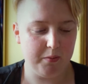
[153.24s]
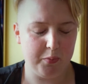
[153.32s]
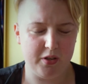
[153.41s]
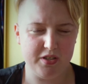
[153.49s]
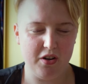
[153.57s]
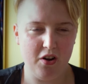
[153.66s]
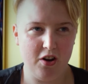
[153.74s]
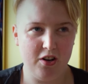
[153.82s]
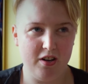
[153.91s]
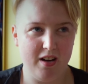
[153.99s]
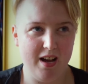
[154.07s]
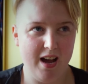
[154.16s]
Because they
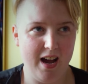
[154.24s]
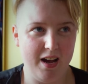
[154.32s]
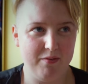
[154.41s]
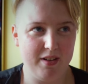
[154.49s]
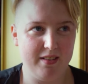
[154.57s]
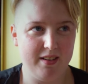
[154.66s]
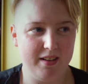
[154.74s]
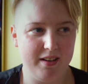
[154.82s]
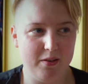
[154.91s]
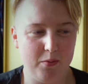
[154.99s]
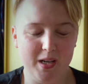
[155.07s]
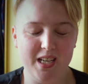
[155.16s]
are having
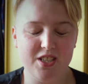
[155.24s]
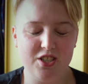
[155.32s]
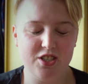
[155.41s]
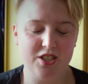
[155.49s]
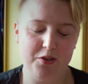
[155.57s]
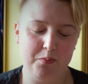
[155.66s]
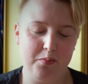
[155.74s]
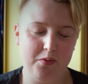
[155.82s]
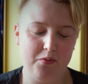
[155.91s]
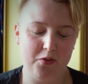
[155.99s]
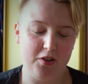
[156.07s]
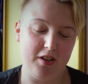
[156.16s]
the relationship
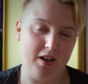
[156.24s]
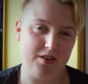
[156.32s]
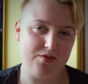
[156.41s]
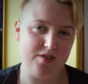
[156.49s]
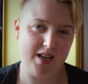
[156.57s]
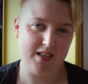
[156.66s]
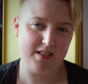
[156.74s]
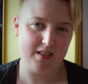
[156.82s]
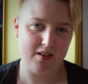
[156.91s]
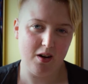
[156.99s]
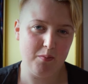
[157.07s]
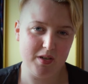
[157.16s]
for the country as a
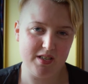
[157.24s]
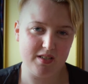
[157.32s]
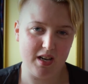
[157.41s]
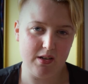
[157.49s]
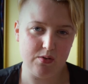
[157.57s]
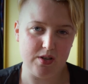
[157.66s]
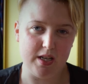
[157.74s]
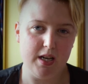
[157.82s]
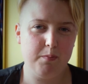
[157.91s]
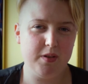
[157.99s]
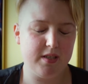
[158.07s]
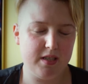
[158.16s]
communist country.
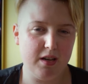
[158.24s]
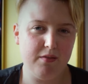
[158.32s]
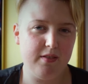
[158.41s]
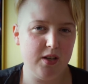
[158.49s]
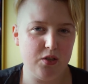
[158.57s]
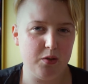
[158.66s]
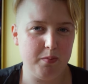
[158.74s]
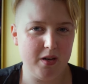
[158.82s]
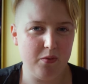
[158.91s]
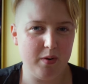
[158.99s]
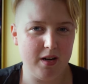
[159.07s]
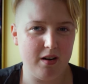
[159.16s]
There's something you should be
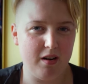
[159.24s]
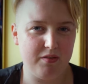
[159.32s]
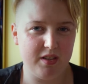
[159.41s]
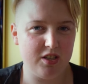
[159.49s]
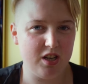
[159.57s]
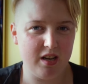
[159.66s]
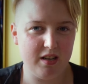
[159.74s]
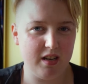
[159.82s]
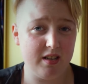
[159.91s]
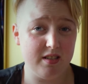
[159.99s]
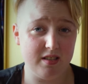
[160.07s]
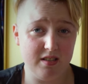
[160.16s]
aware of, that
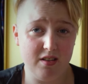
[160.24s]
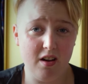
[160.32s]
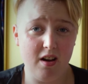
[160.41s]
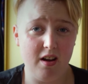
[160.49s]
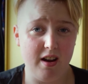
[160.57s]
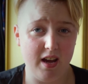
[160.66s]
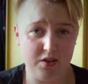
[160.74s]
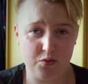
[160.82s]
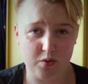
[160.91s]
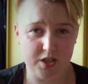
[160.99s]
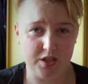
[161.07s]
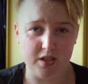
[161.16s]
China is not as
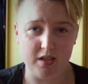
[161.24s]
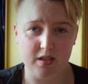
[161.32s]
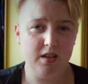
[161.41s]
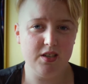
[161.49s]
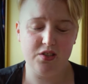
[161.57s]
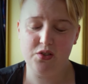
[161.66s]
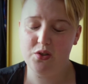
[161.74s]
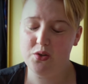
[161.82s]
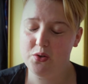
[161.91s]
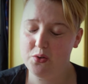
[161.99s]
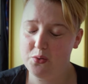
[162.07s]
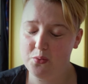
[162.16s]
Russia. It's
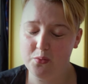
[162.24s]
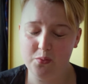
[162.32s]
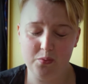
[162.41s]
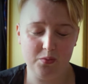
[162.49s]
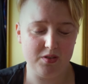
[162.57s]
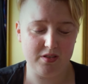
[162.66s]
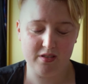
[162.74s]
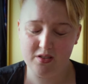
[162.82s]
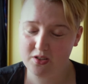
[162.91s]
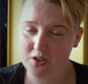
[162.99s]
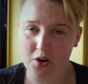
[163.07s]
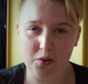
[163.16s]
two
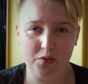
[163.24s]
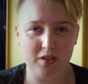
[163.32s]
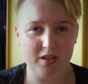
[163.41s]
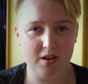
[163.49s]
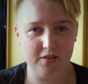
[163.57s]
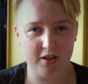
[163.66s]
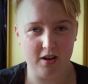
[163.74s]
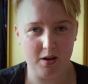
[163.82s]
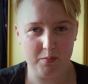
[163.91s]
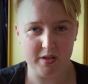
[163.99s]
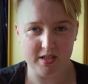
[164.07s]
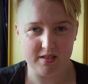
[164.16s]
totally different
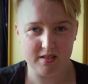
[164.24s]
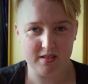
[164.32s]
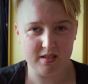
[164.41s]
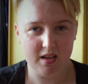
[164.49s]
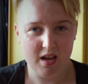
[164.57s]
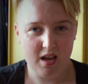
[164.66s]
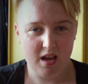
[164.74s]
communists.